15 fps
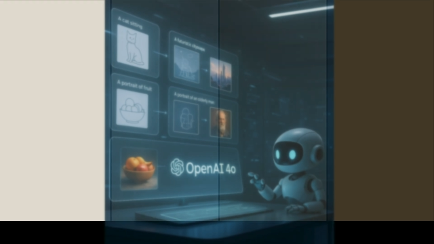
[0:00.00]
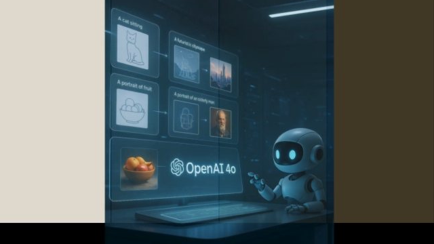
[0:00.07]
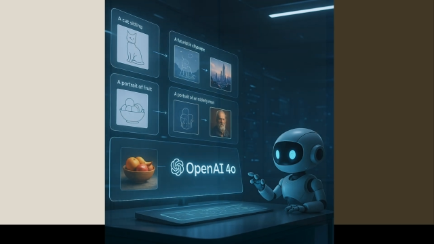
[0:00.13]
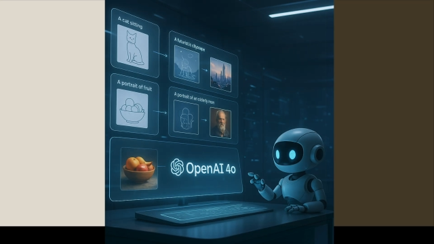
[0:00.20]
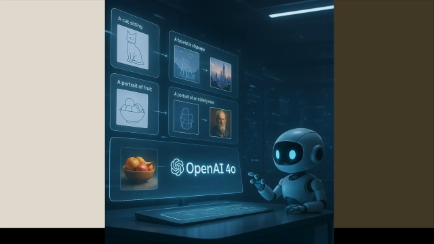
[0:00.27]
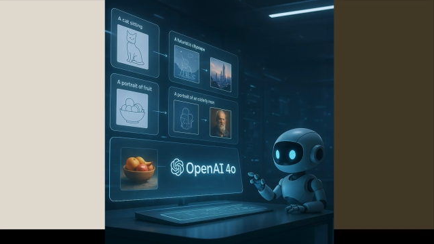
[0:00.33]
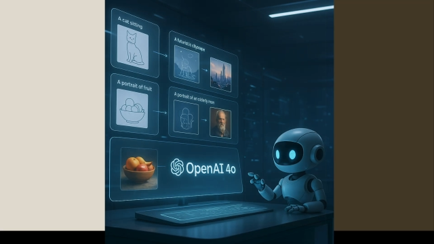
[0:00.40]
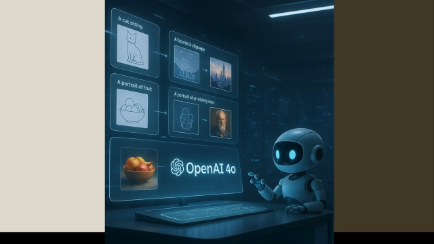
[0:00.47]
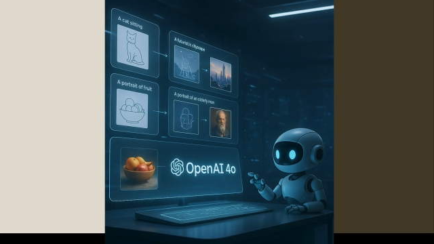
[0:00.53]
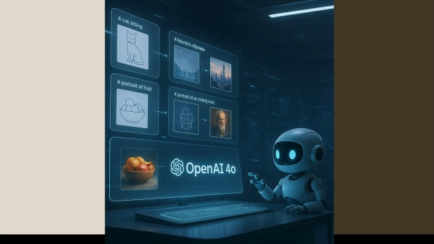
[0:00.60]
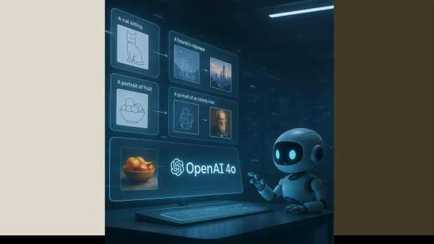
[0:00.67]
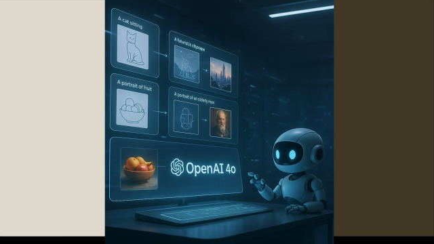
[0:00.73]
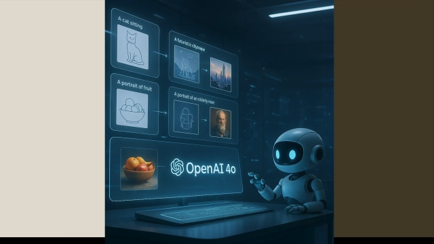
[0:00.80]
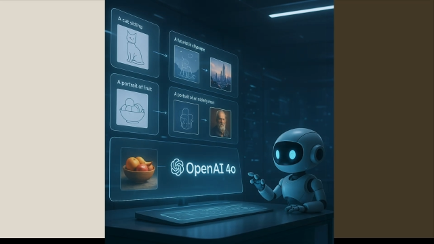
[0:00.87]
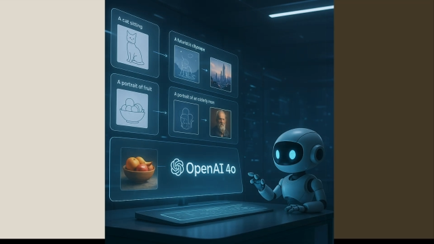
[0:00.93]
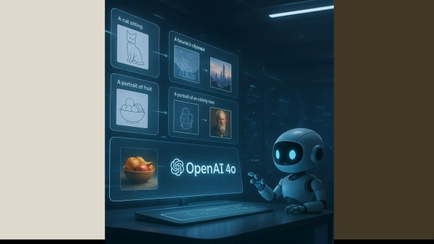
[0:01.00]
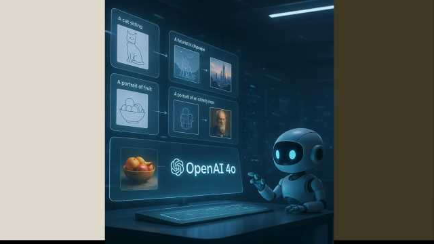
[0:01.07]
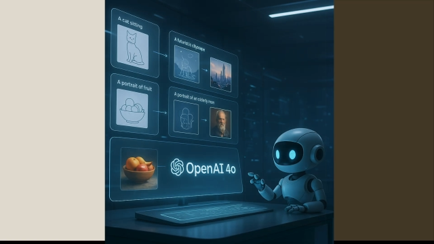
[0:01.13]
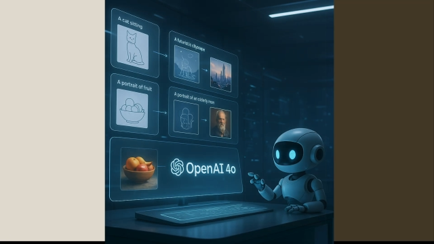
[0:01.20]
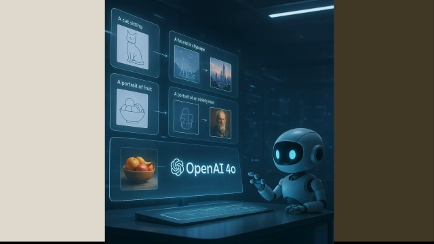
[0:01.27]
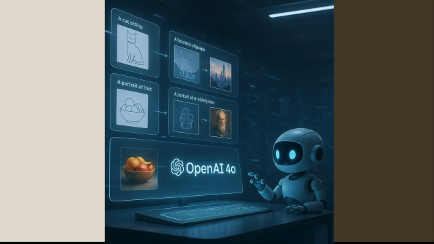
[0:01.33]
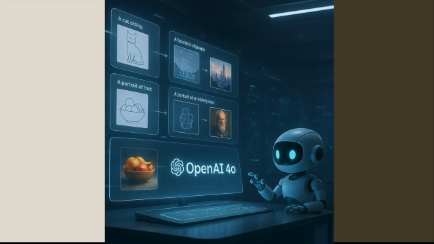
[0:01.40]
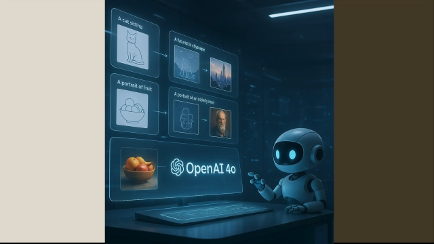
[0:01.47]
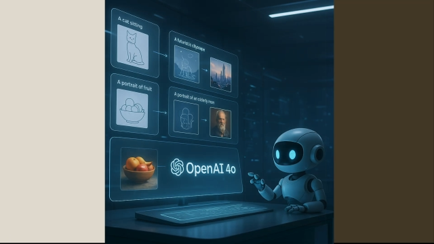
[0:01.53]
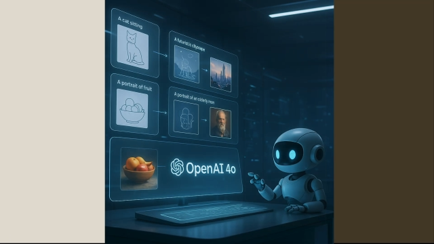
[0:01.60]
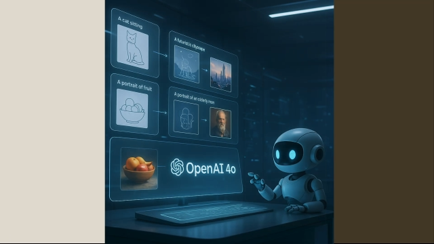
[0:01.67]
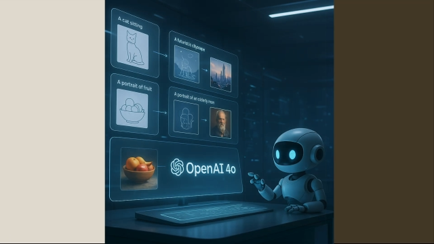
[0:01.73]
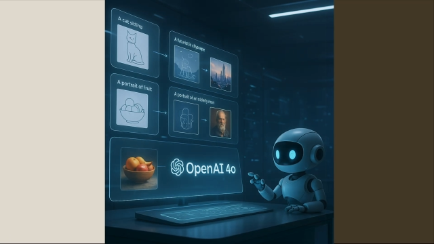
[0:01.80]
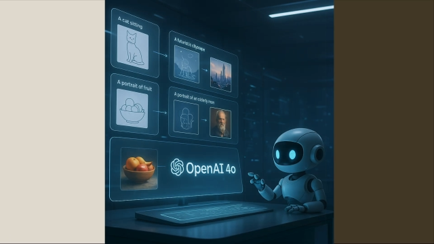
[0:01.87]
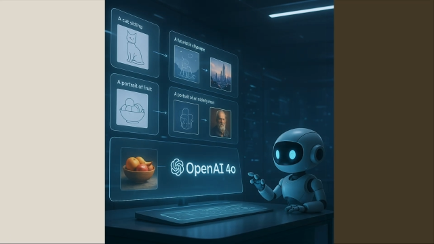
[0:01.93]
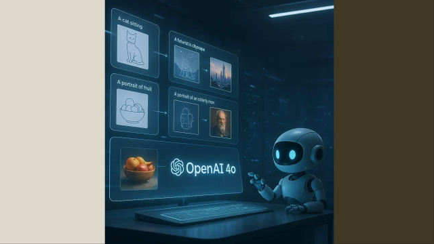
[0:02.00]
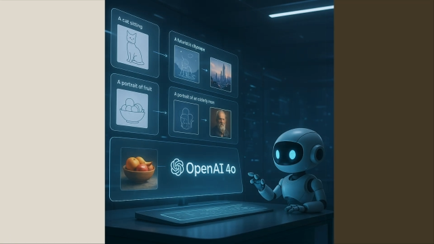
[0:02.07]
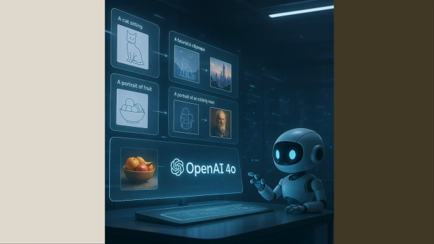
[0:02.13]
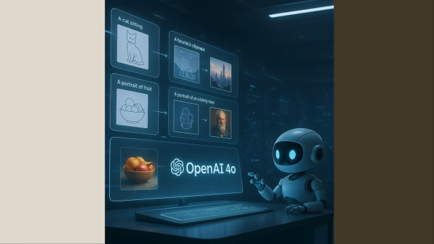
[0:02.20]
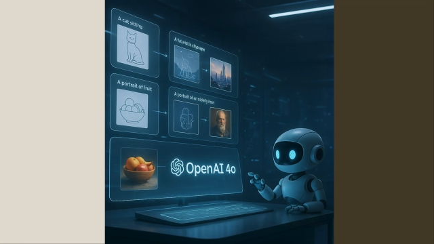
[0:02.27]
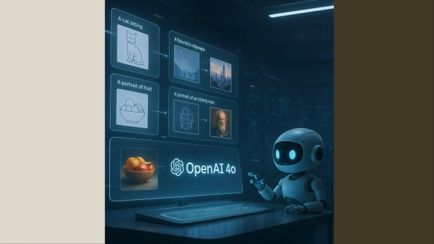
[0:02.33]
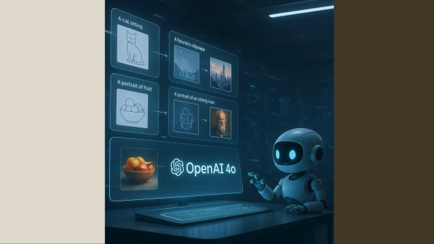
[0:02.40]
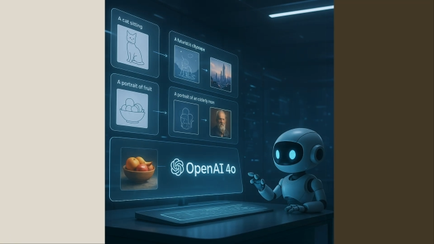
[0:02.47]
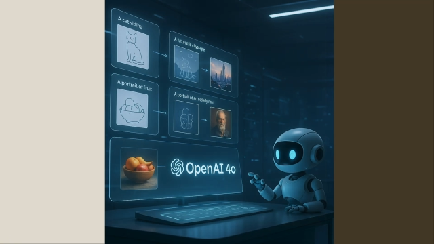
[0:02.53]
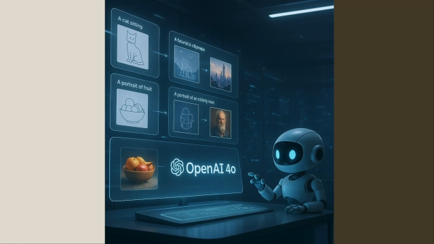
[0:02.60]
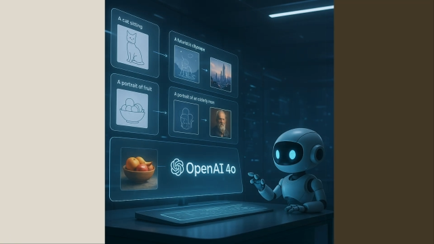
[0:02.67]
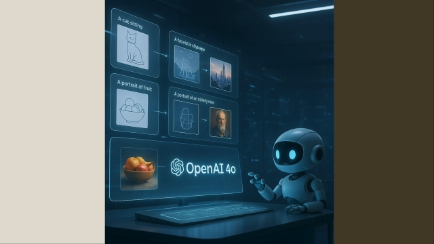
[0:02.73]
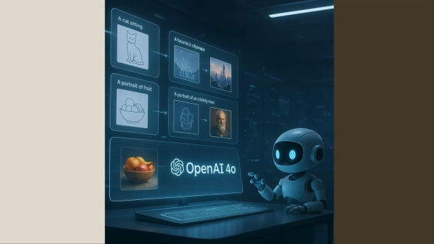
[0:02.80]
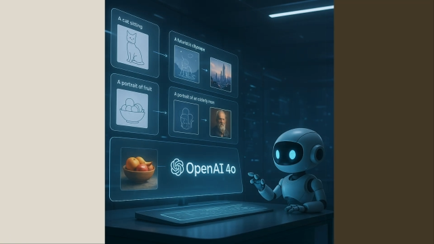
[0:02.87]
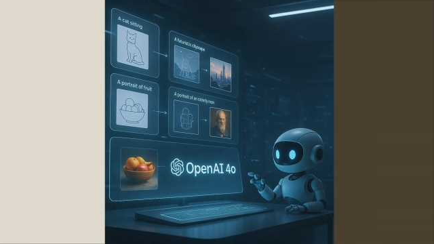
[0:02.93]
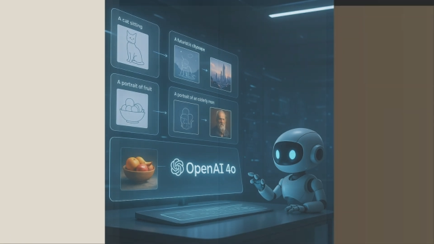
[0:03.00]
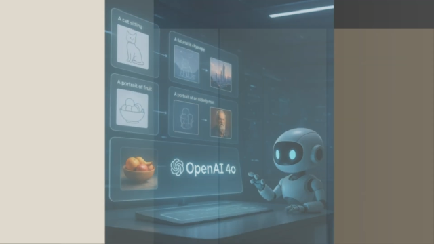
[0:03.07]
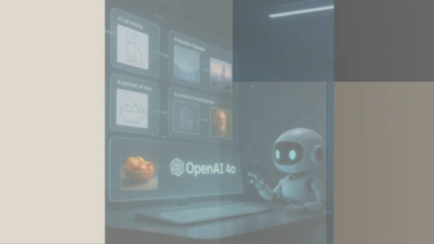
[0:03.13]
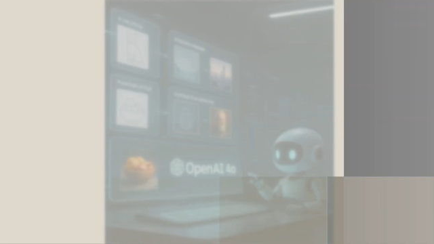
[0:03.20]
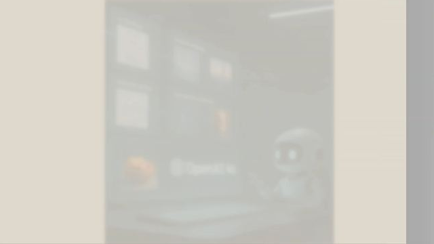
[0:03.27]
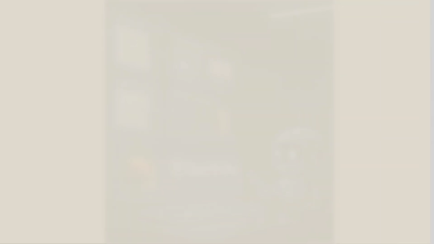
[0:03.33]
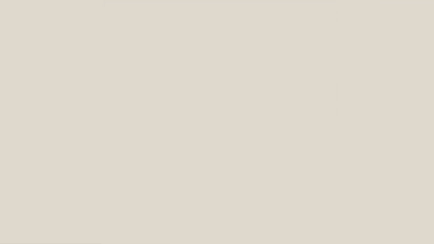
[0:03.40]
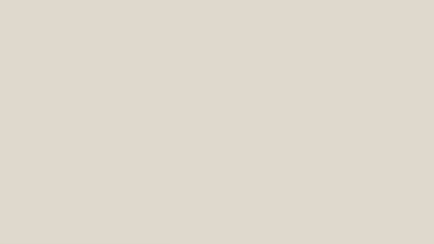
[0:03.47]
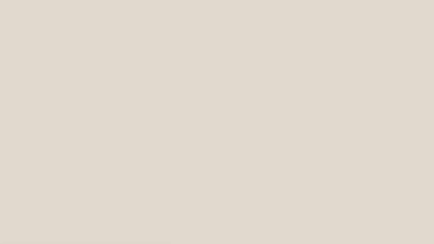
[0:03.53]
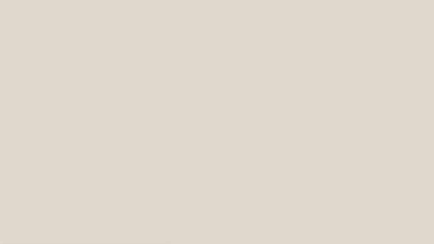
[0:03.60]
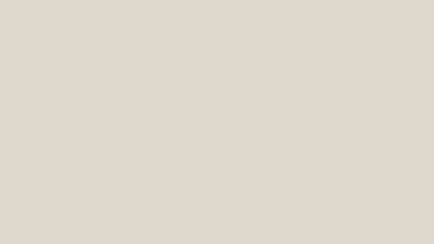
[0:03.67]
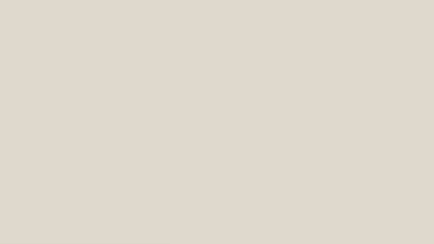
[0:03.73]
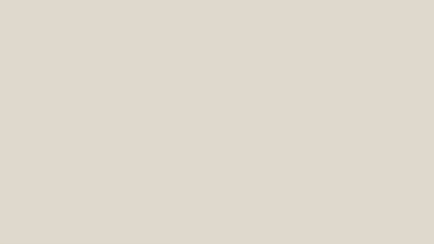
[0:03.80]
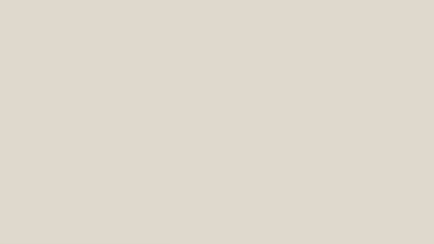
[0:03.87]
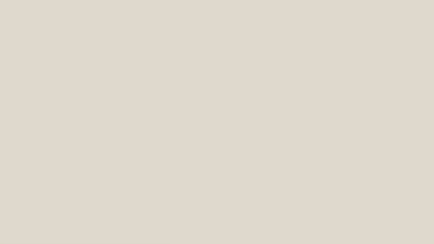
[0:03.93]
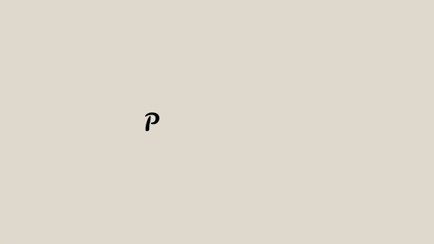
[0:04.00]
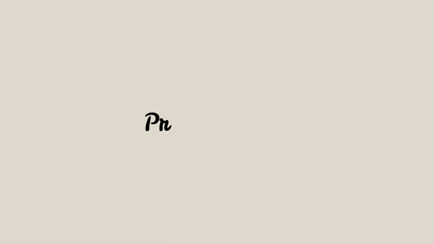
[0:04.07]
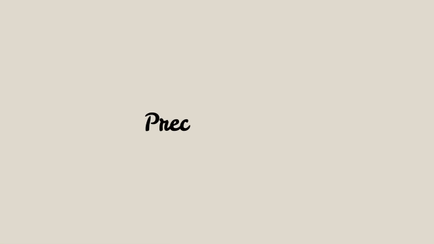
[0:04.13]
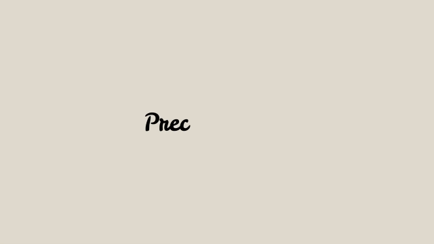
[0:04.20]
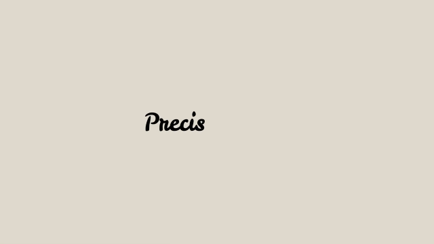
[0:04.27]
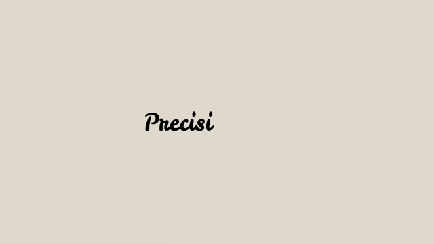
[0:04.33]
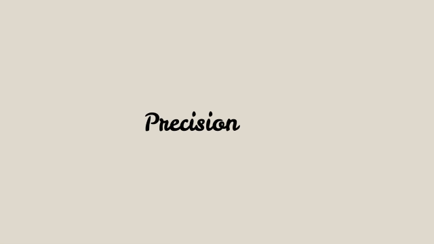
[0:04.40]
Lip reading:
(no speaker visible)